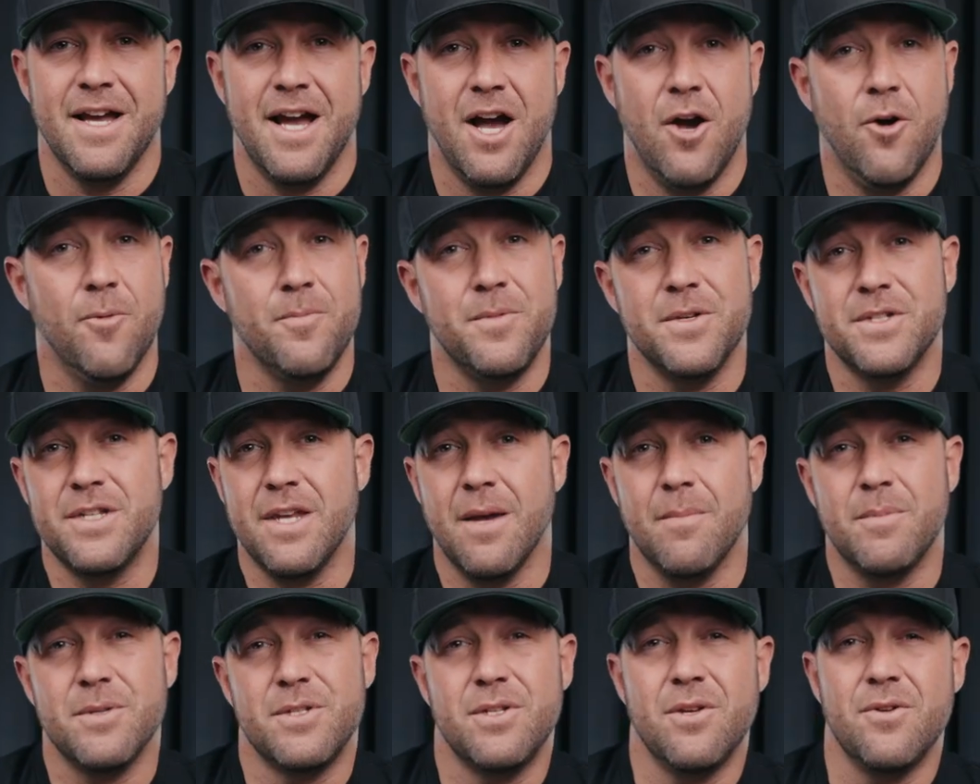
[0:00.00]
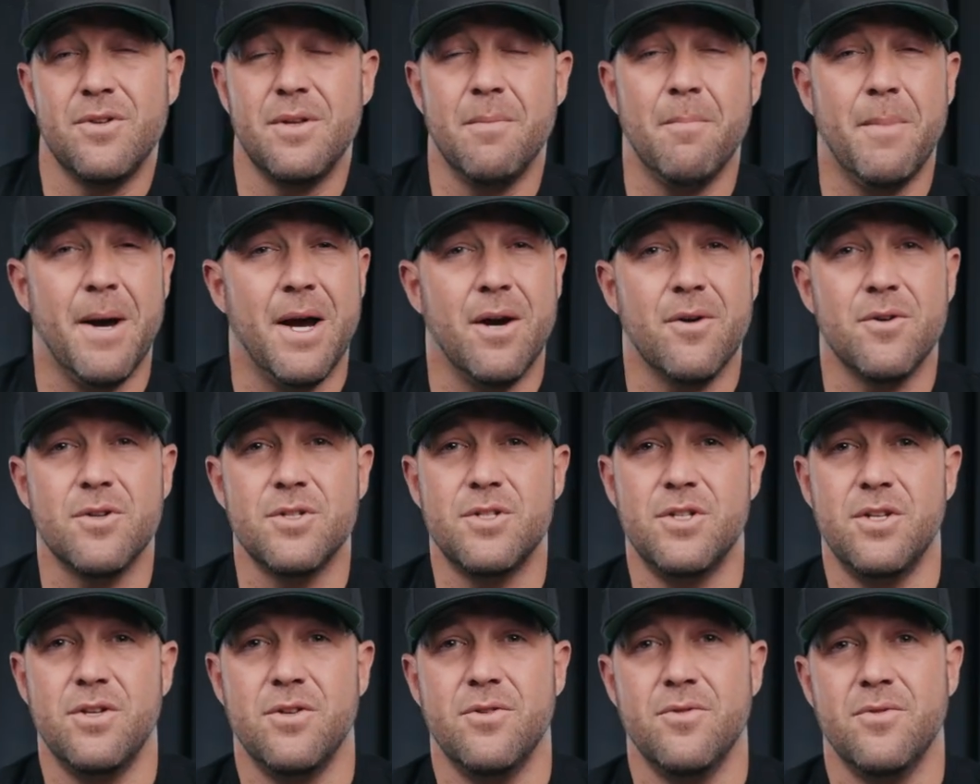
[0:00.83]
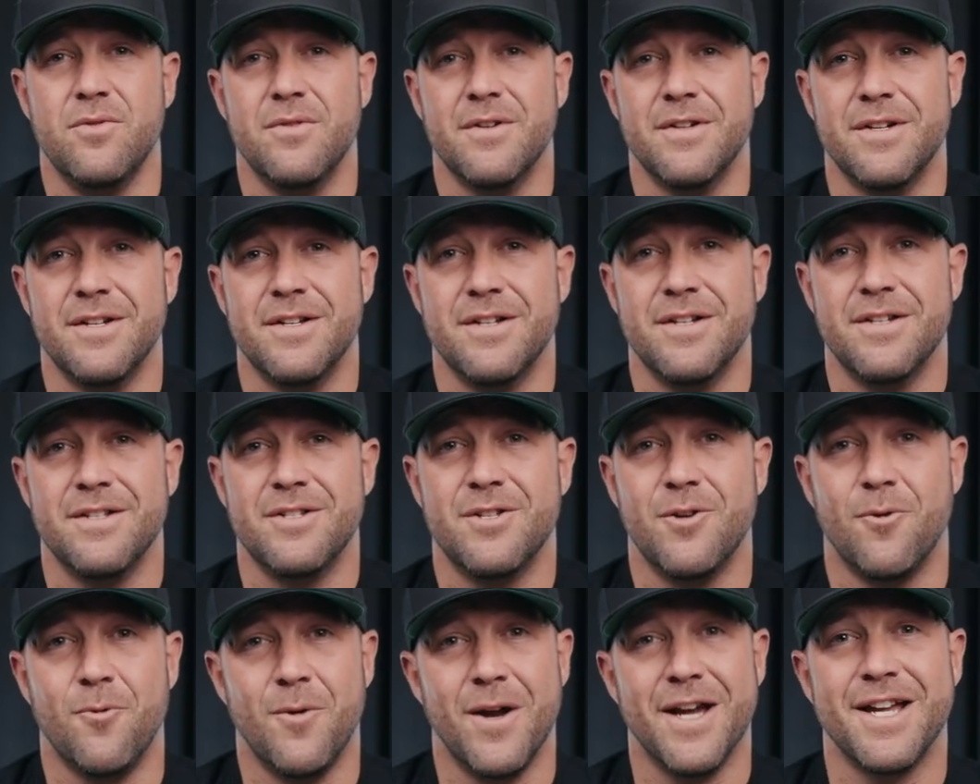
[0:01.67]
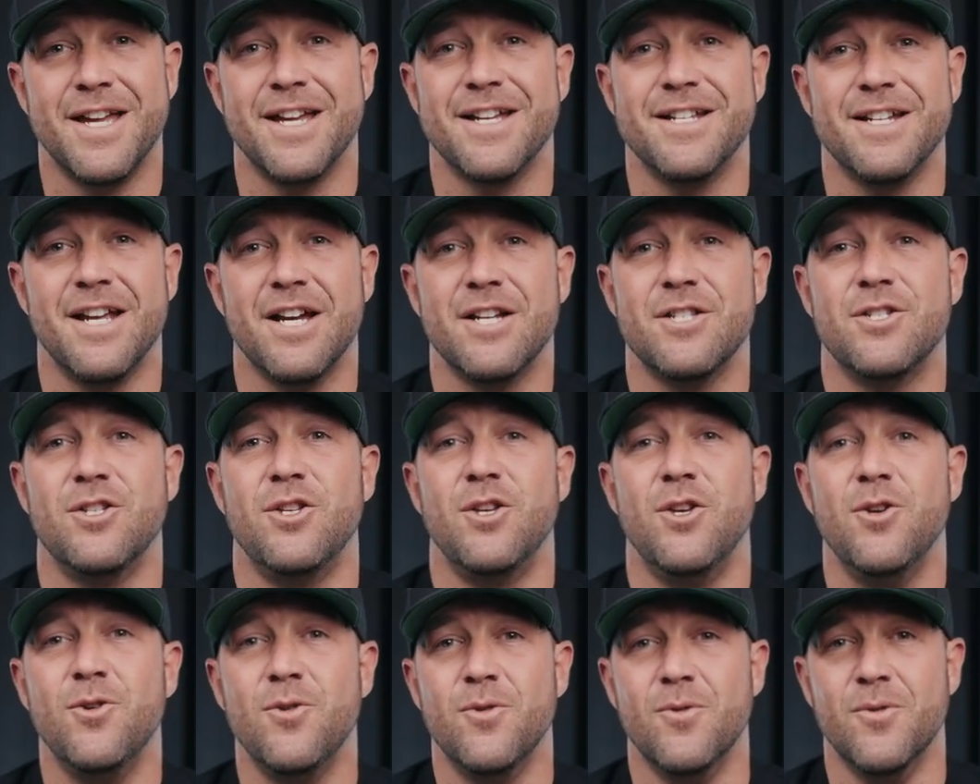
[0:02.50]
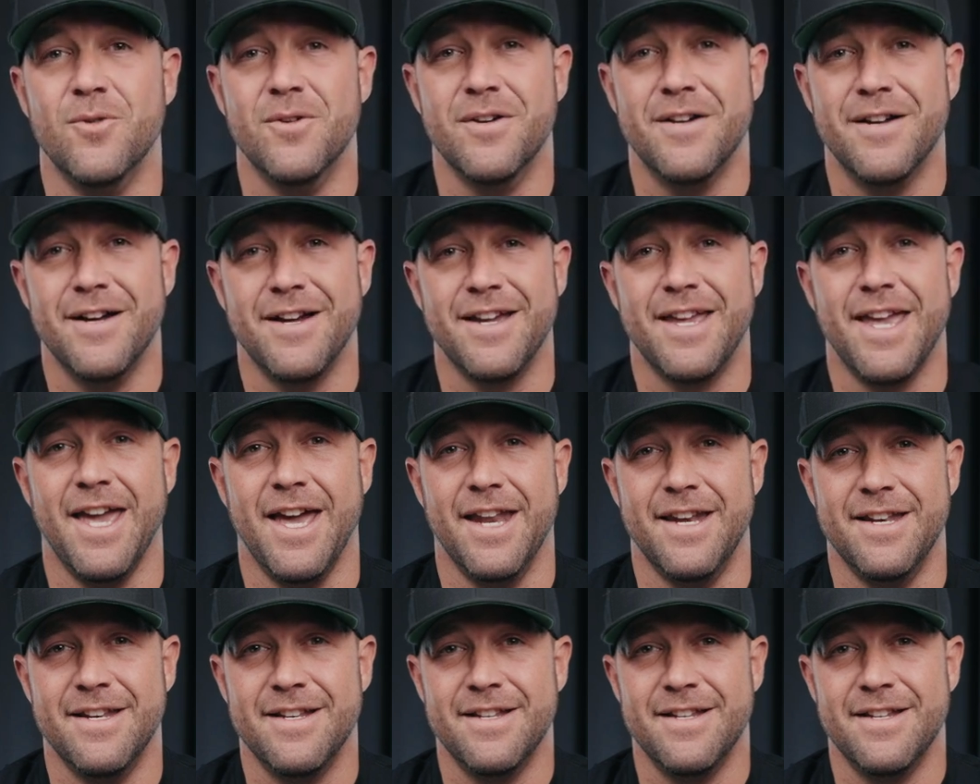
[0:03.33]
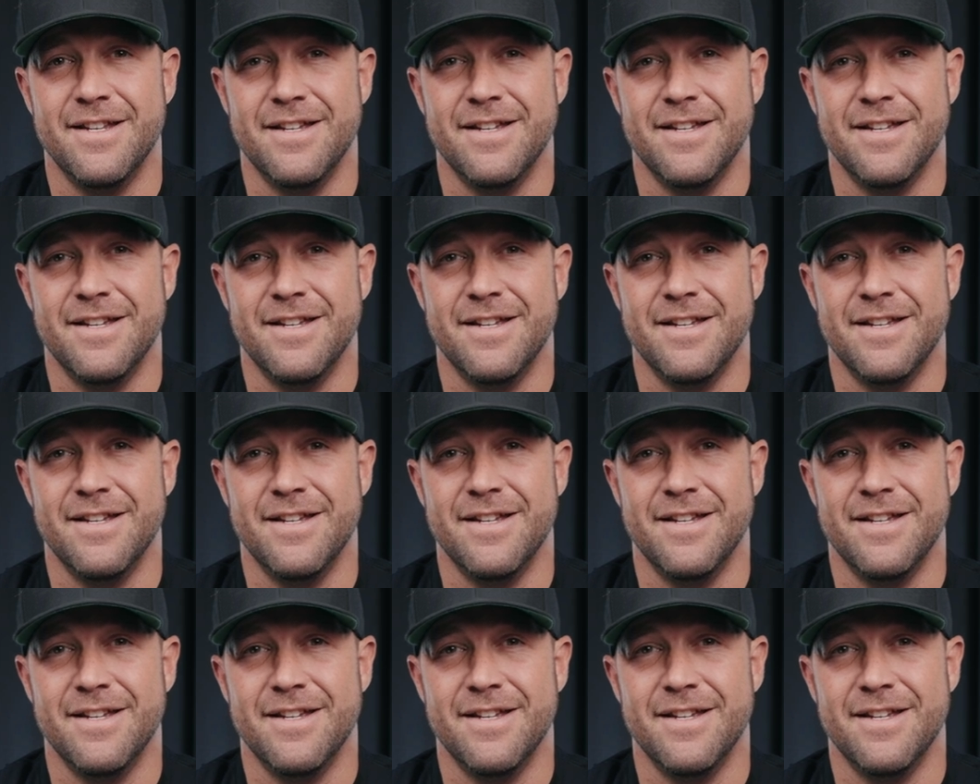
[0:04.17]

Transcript: I hope this episode empowers you to recognize you again.